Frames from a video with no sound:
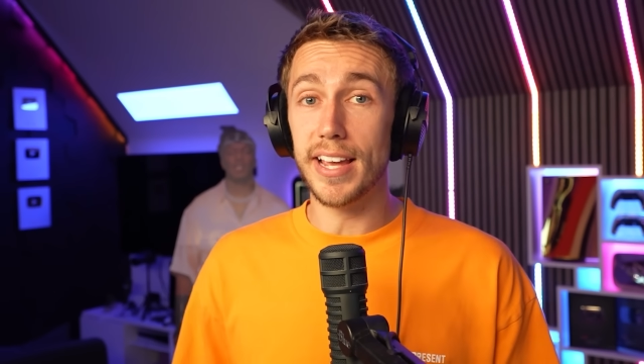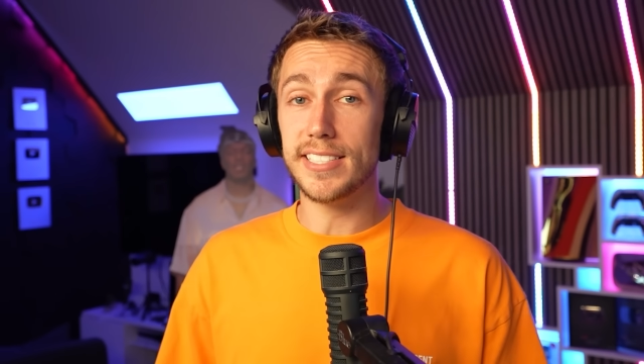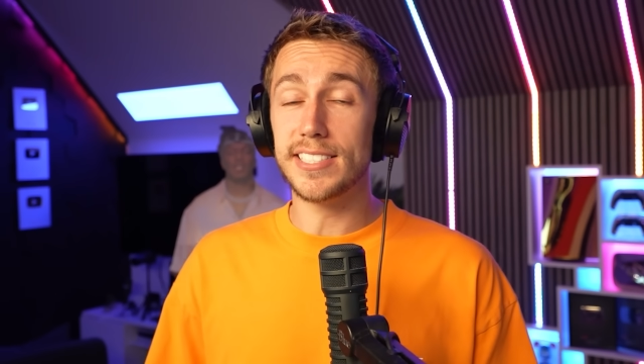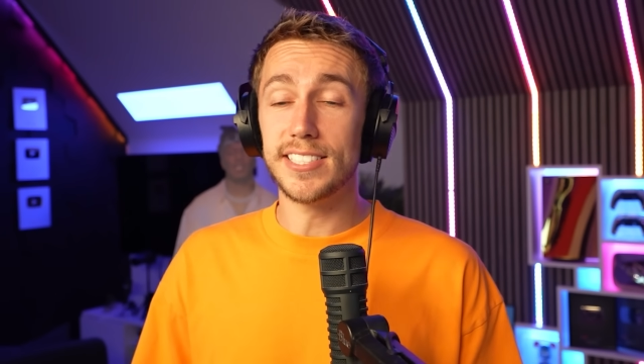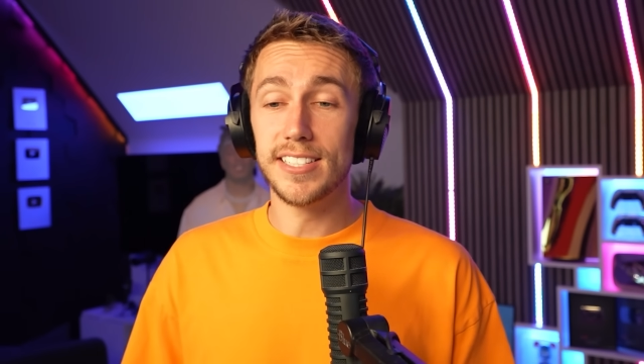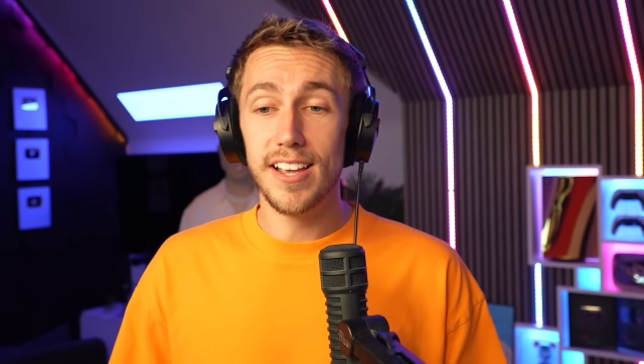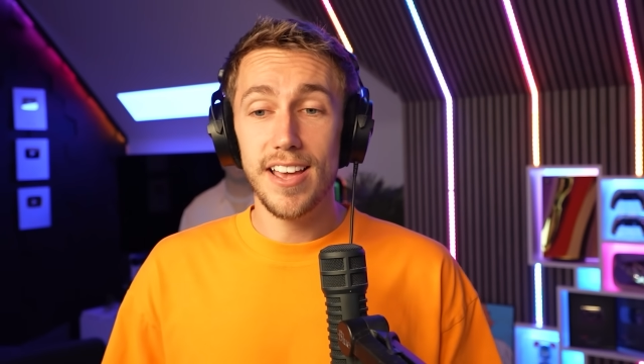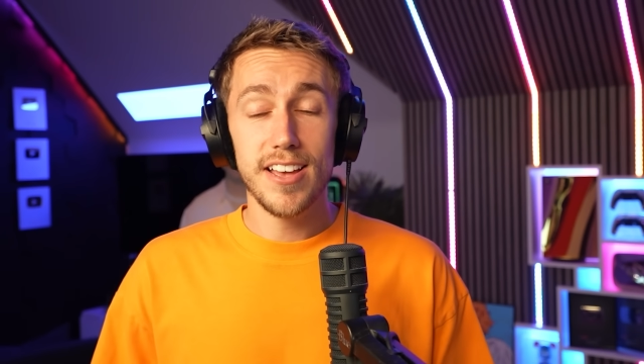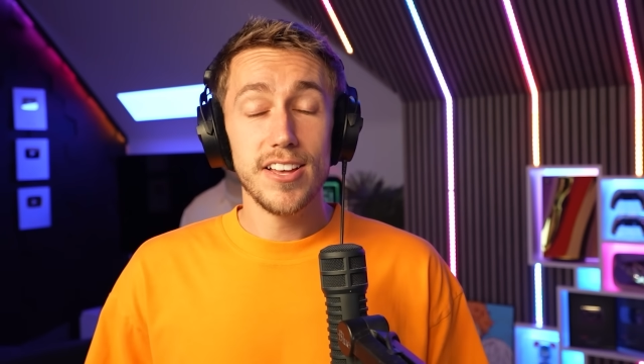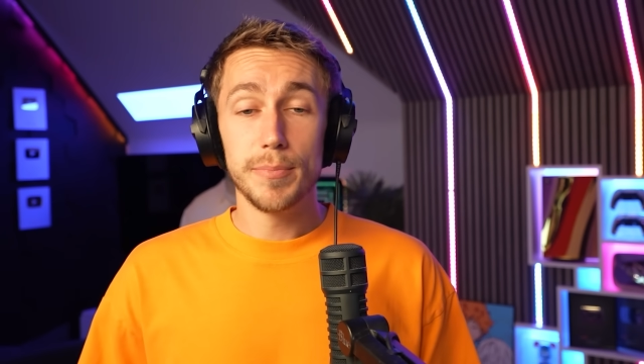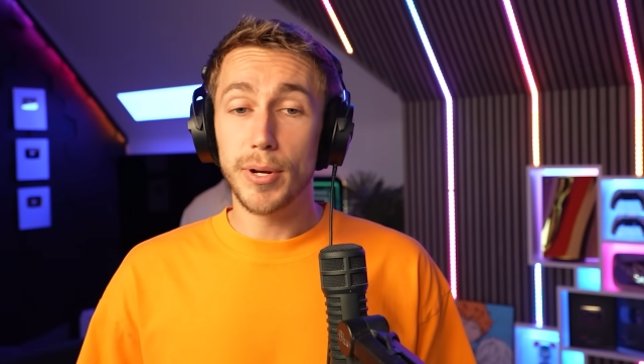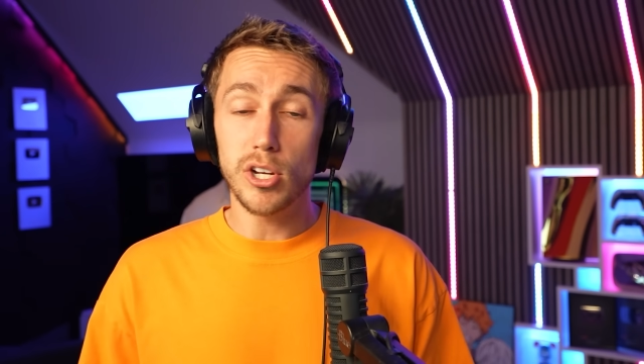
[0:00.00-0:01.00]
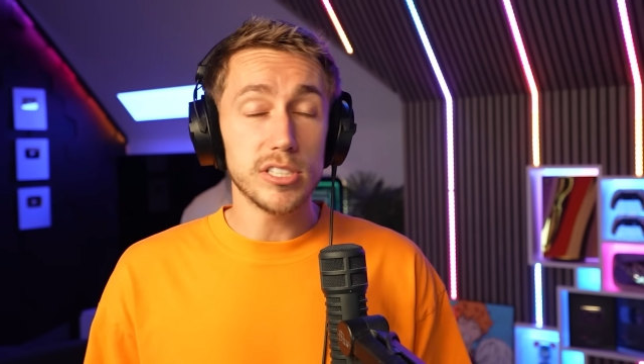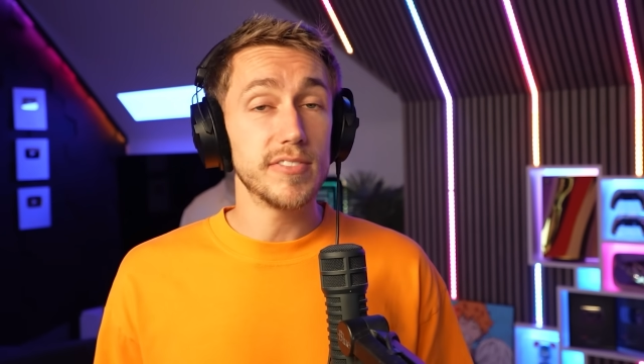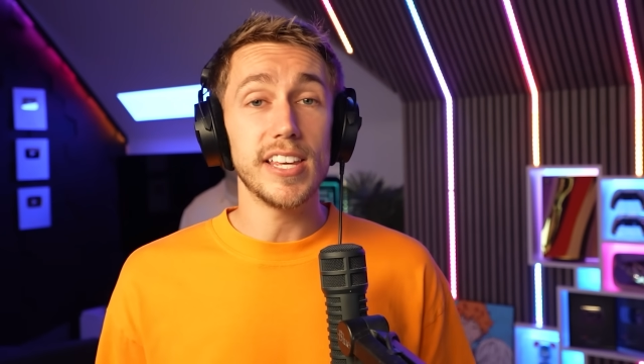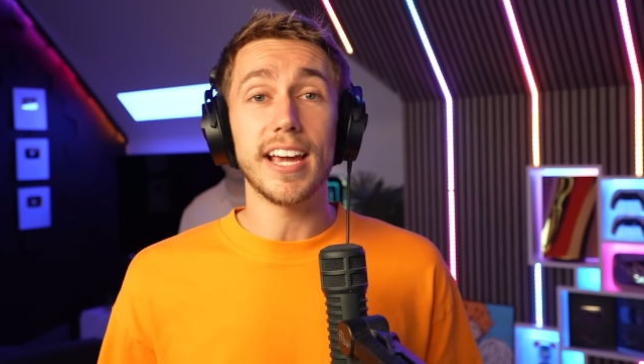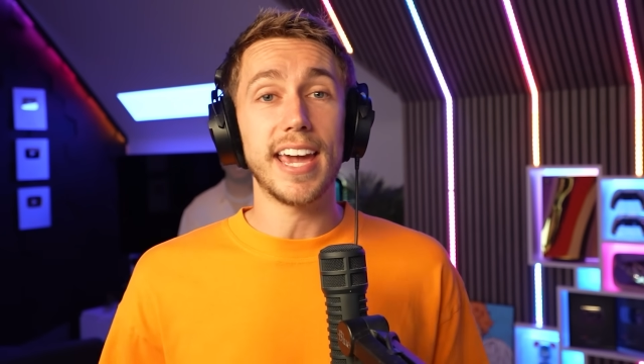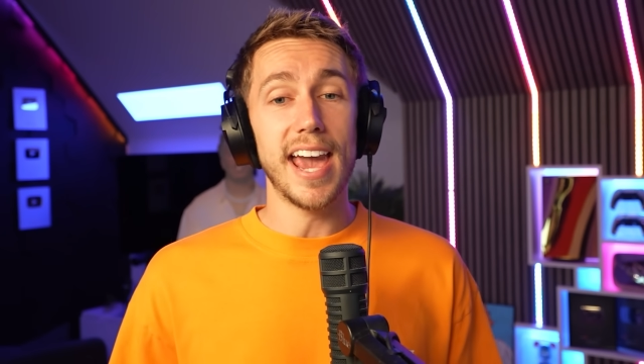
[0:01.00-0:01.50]
place, because
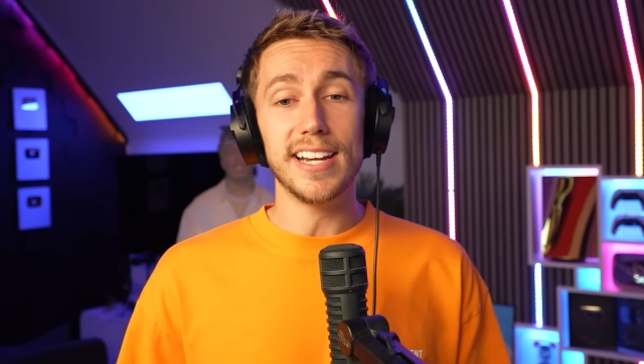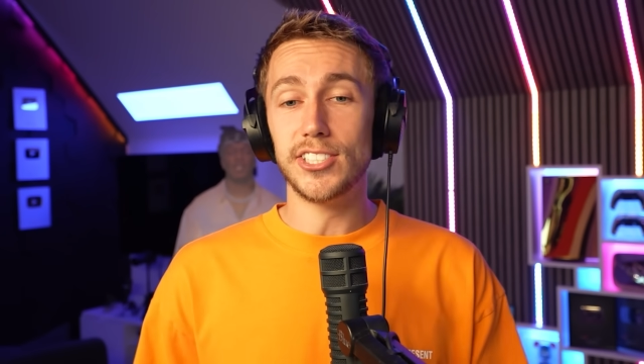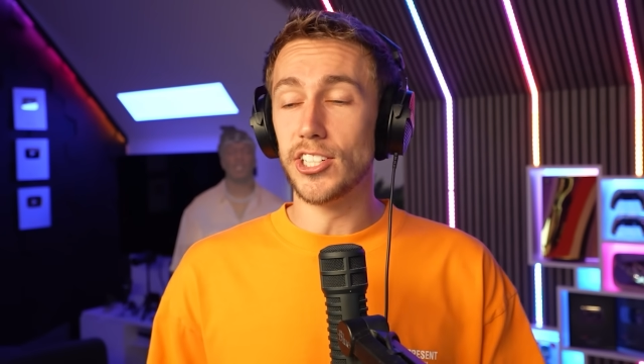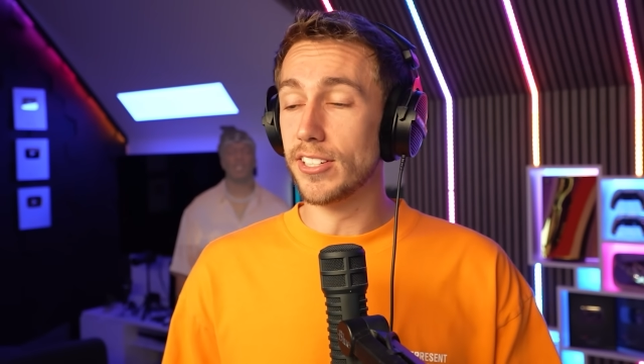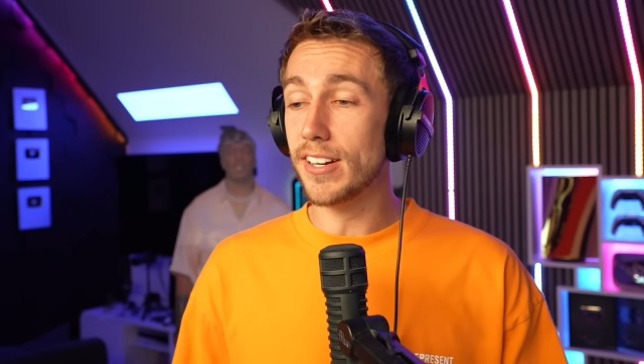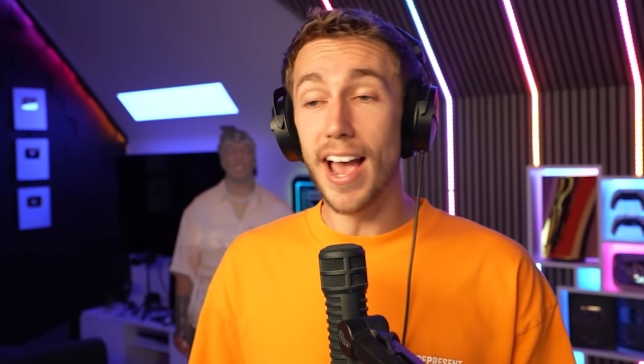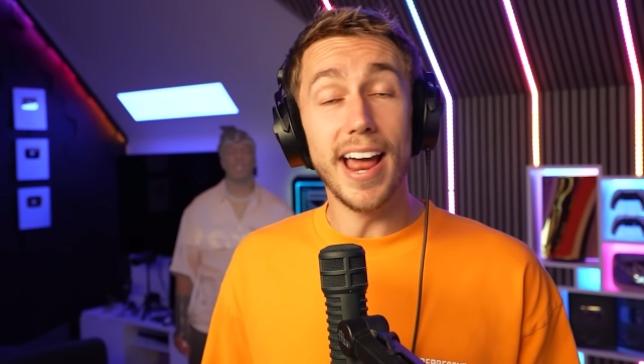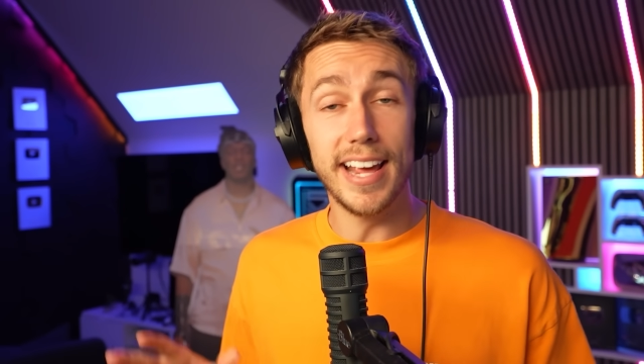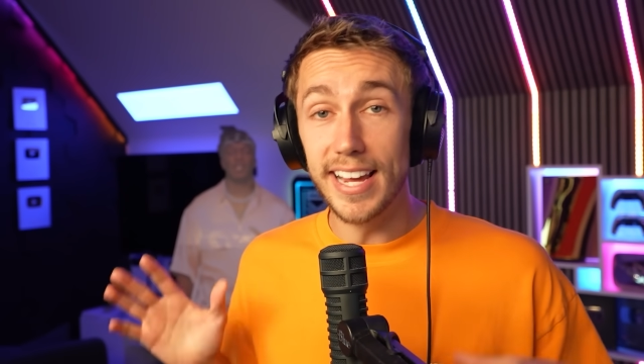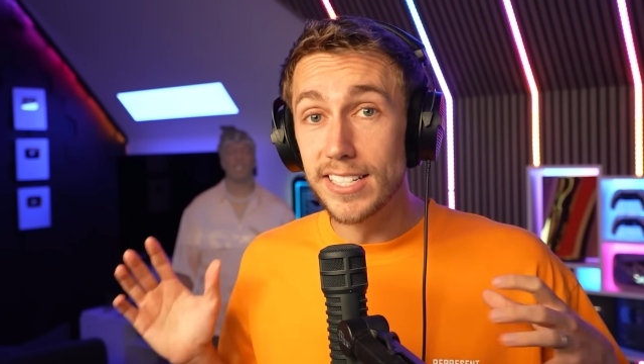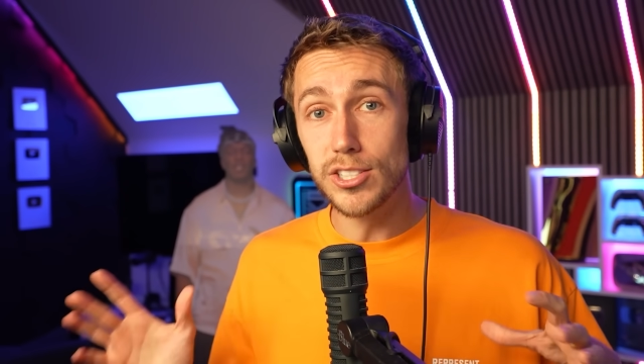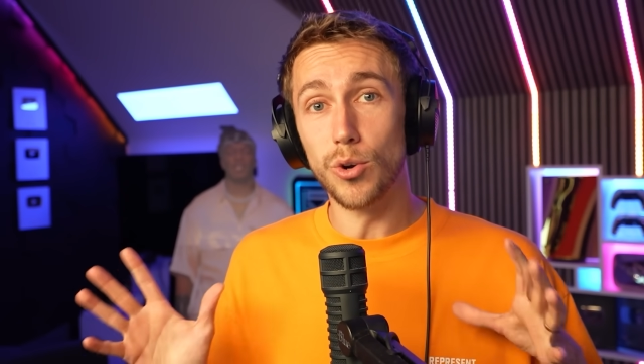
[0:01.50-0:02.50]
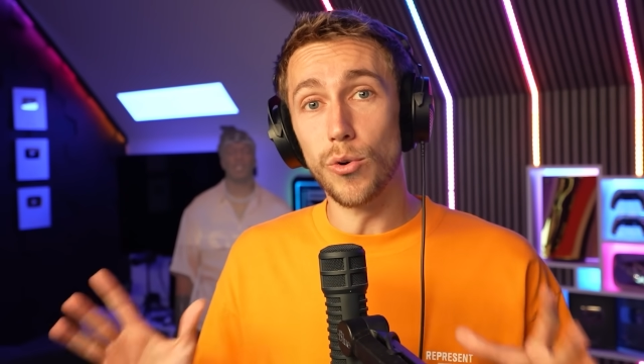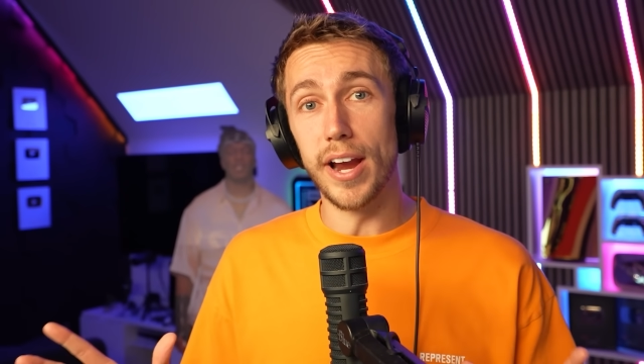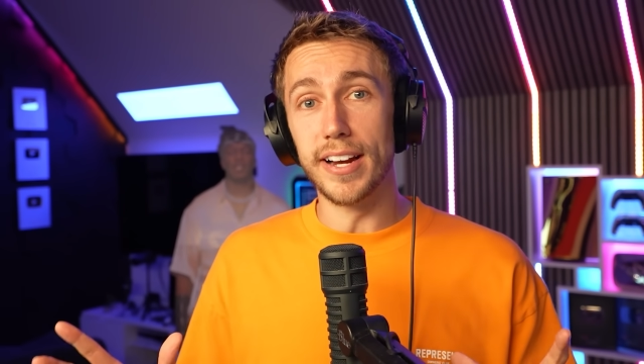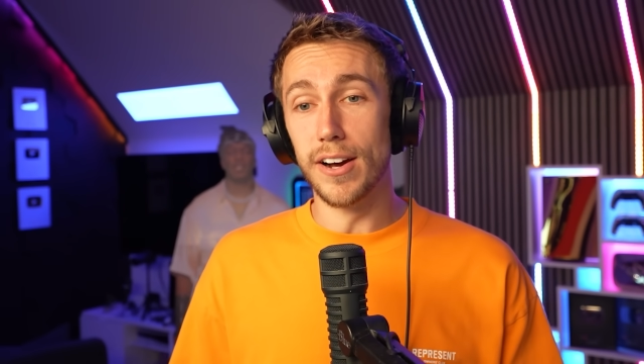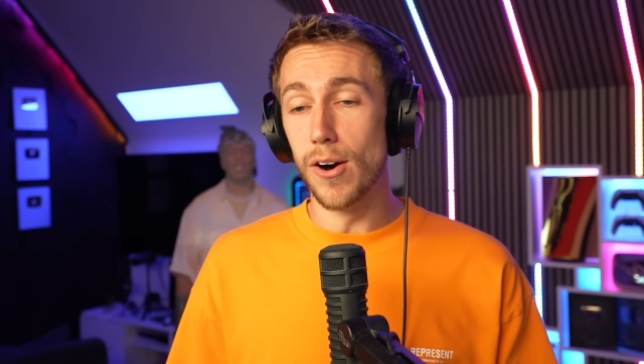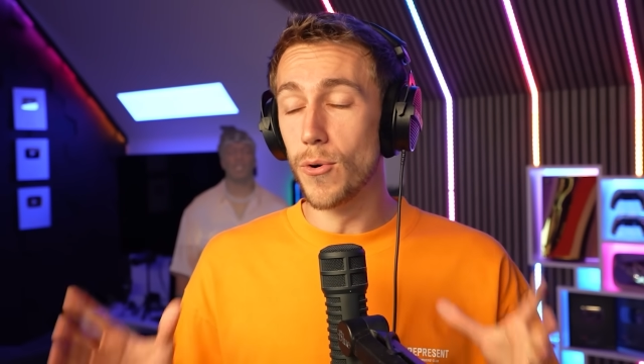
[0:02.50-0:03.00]
of the occasion, and it is a great